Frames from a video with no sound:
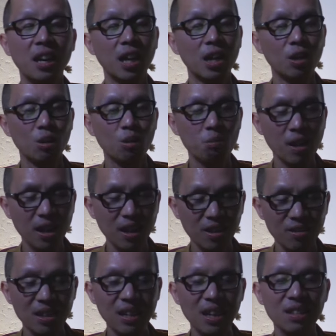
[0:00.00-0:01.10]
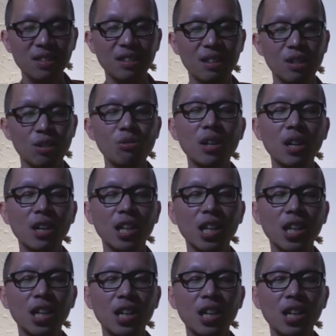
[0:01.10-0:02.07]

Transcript: and your mind relaxing as well,